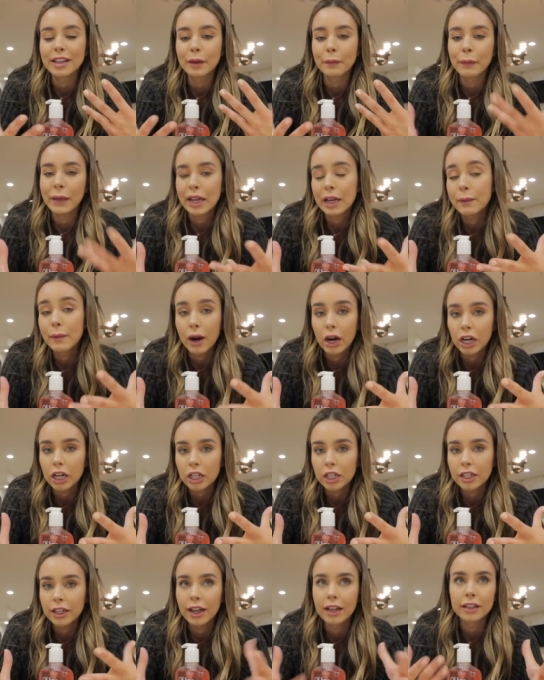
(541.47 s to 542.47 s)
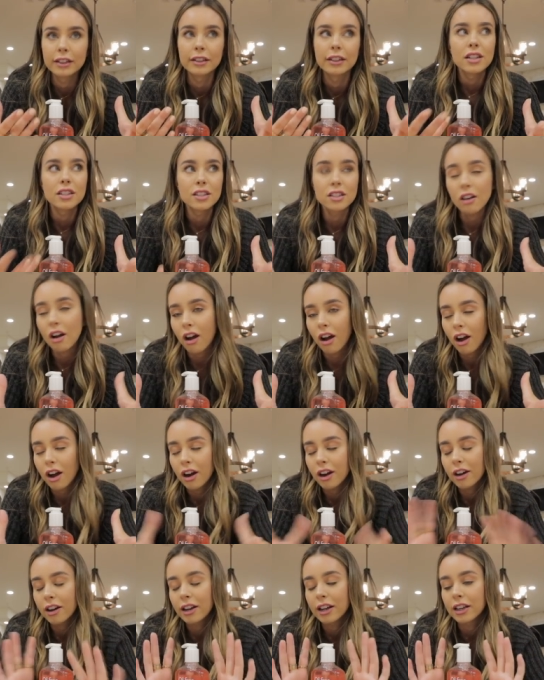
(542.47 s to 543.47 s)
like make a mark and
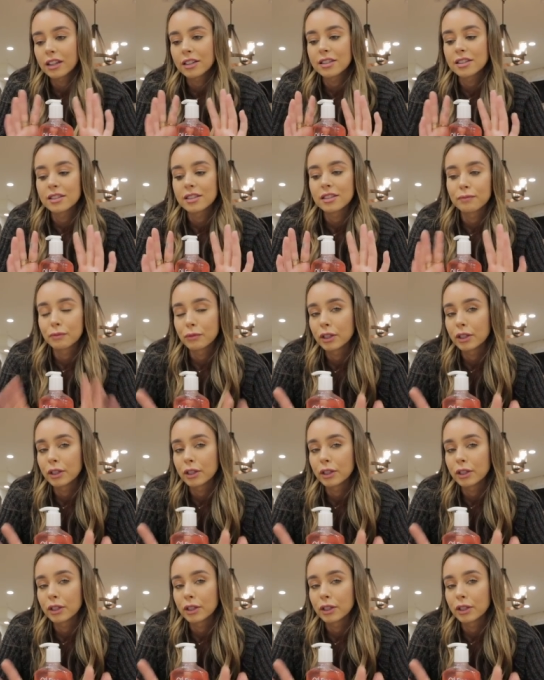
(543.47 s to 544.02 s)
scar and it's